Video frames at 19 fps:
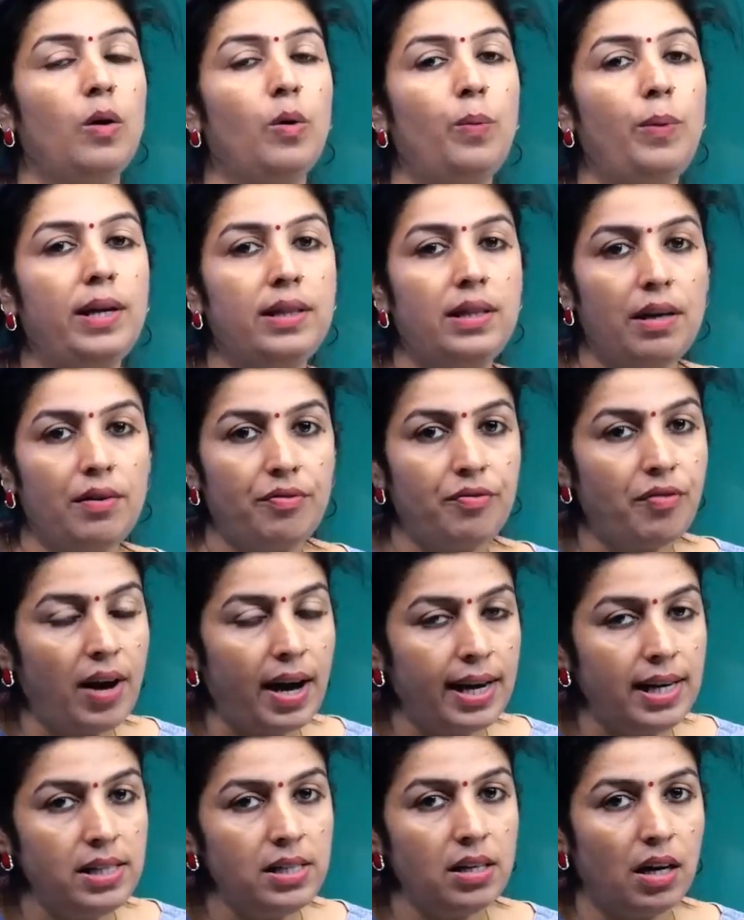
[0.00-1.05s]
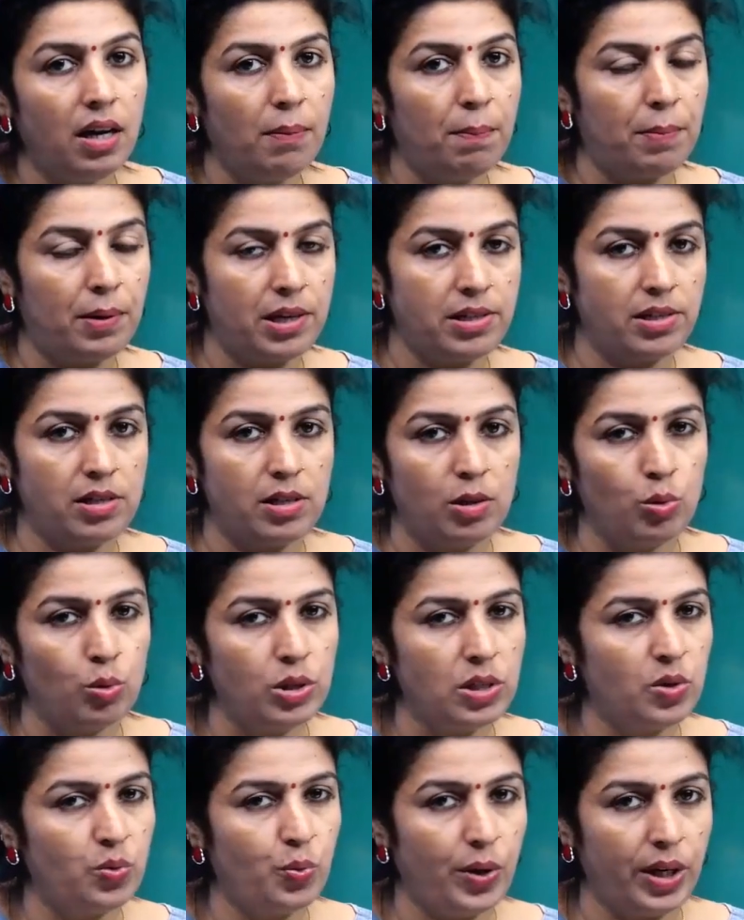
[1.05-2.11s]
when they find a person who
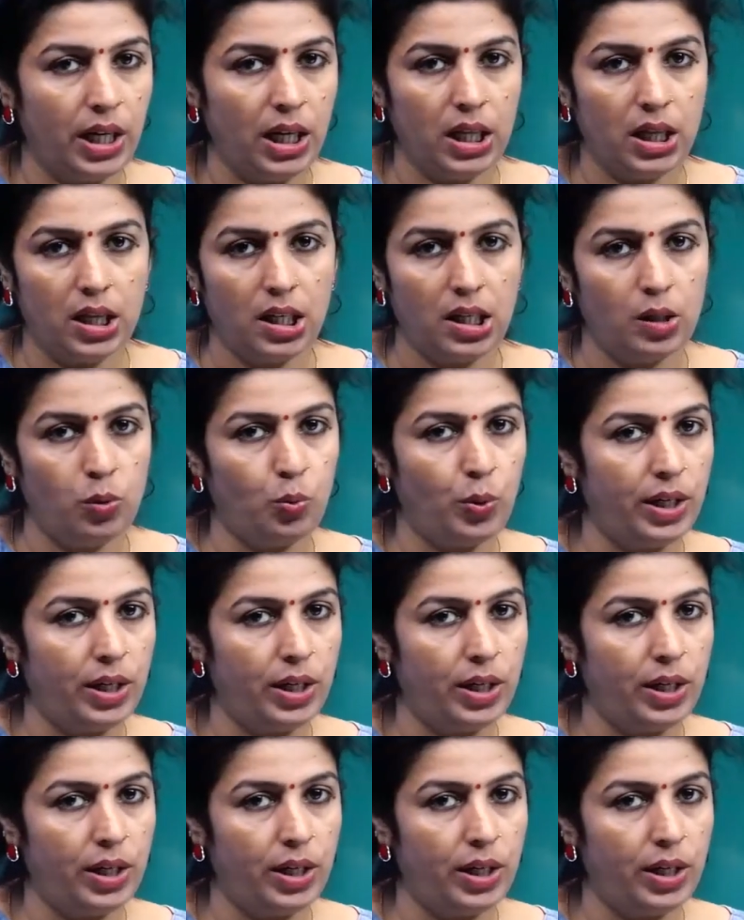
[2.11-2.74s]
is very thin,